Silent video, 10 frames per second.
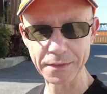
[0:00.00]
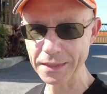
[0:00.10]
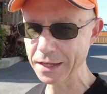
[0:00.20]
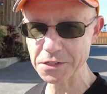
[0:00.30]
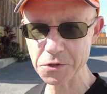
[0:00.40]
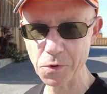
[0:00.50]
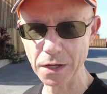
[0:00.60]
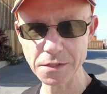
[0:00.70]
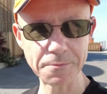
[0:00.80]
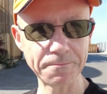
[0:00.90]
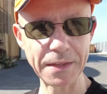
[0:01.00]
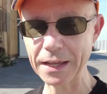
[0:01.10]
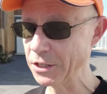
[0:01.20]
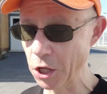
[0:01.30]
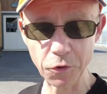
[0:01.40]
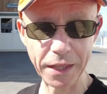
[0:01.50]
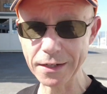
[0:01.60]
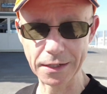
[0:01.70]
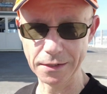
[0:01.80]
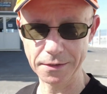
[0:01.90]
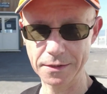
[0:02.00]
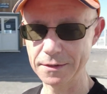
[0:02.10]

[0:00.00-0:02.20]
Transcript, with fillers: The answer was, no, they didn't.